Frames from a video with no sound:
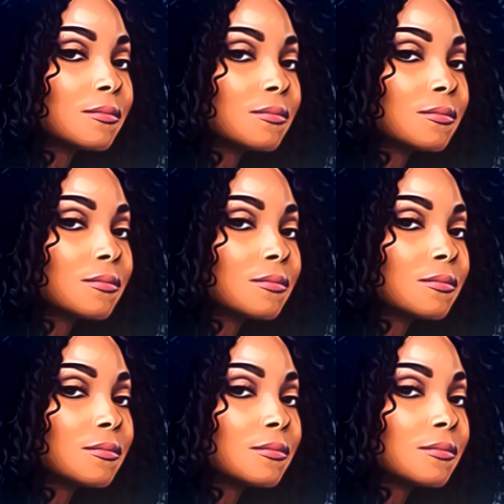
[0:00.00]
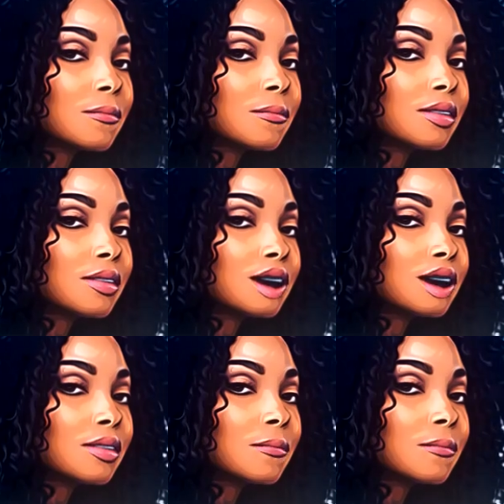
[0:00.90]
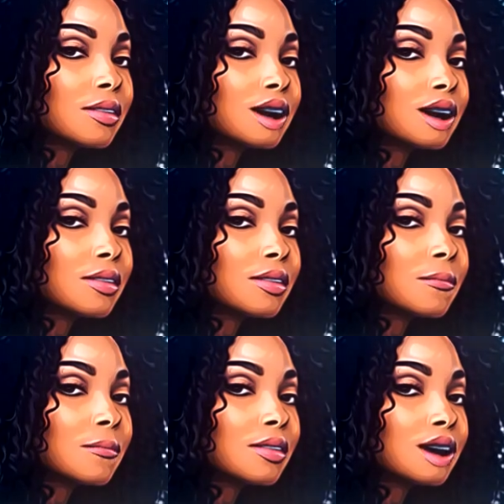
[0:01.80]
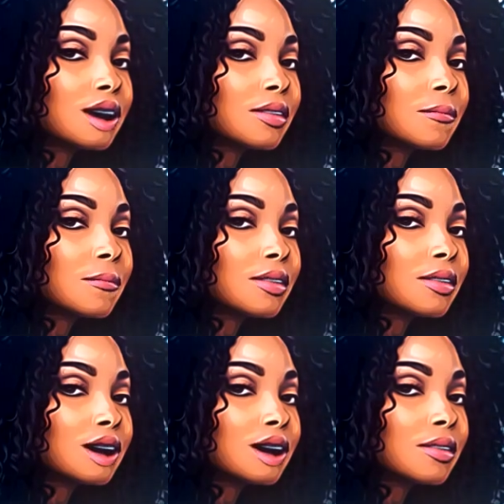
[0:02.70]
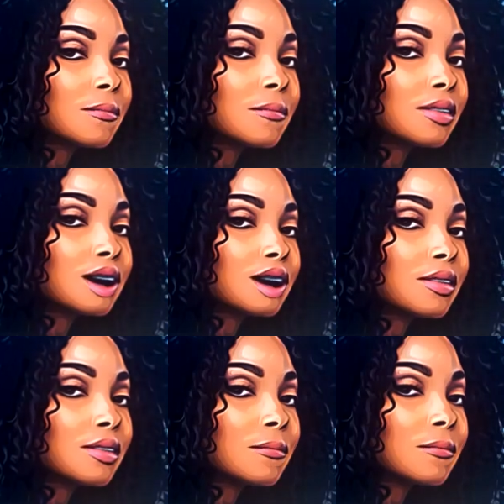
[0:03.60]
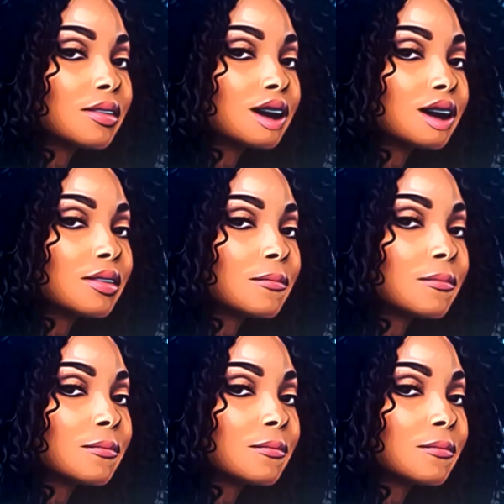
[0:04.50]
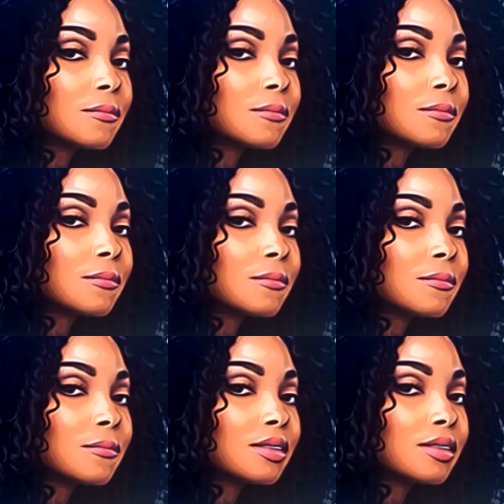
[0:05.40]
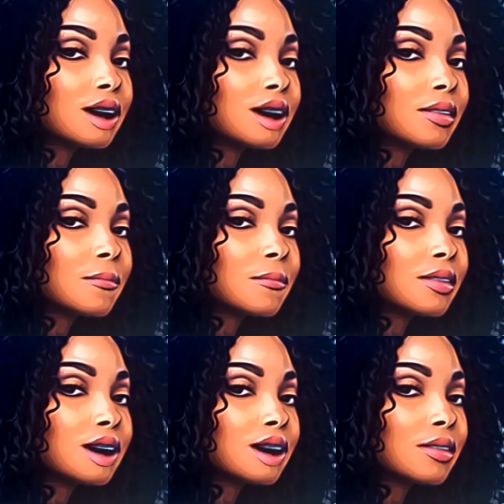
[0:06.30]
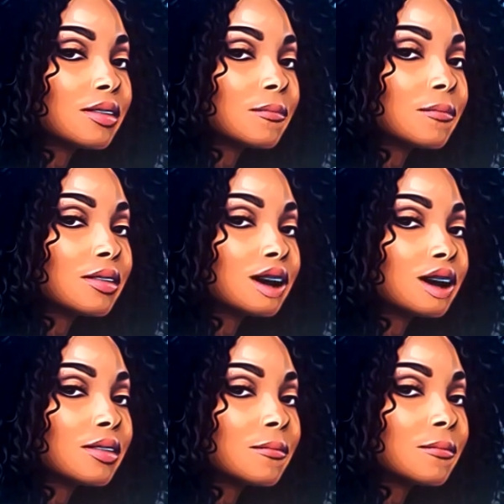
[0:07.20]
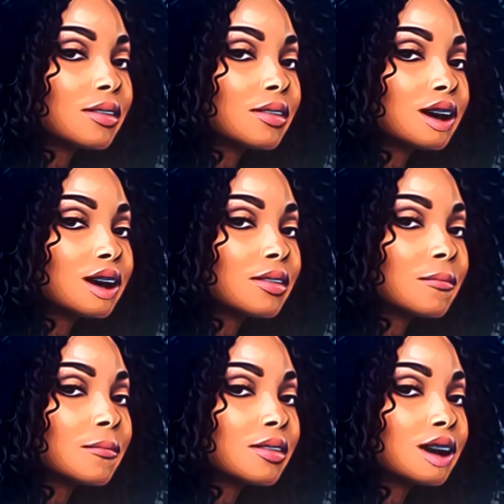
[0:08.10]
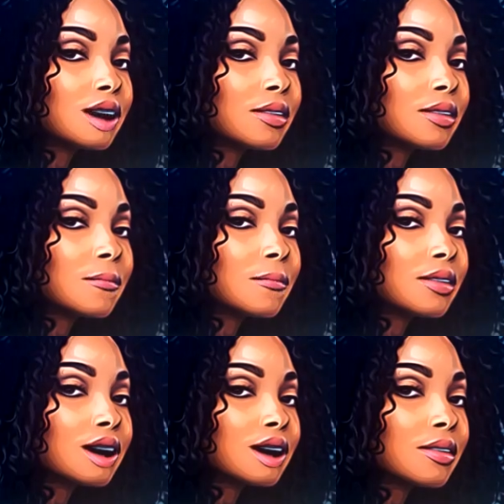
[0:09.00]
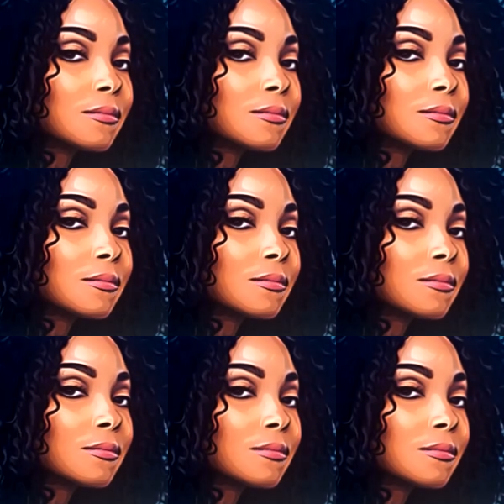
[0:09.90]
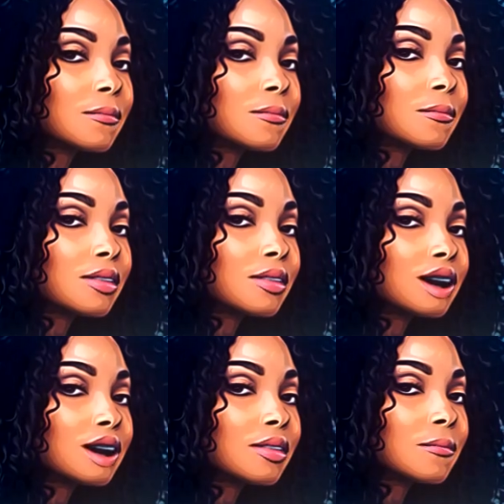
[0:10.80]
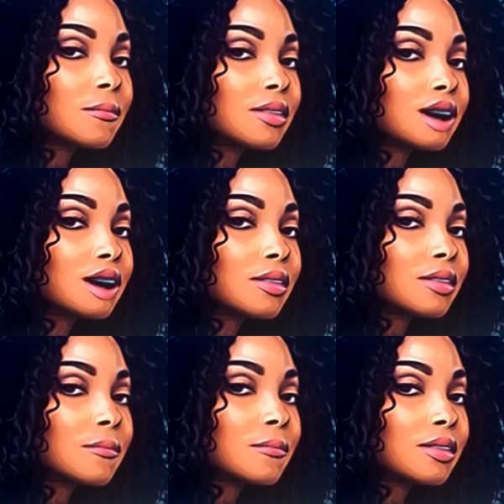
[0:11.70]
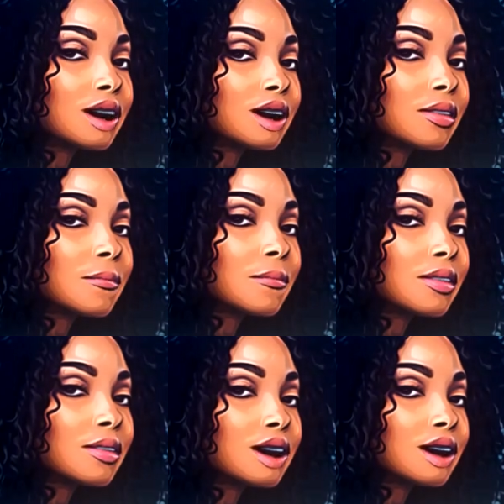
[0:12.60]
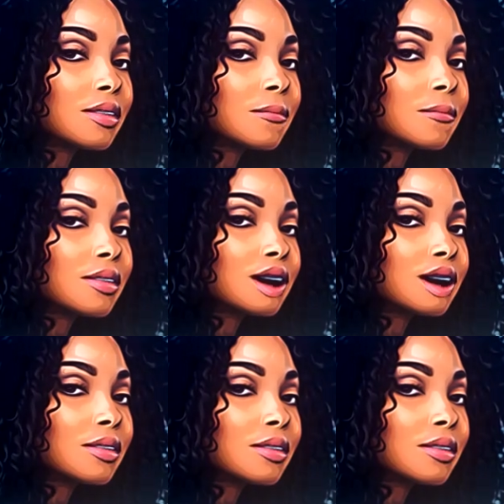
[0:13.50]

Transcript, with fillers: Okay, is he allowed to express himself completely without fear of Lindy being upset? Dr. Pepper, where are you? Alexis and Justin. Well, what are y'all wearing? Okay, before we even get started on y'all Sigma, honey, what do y'all have on?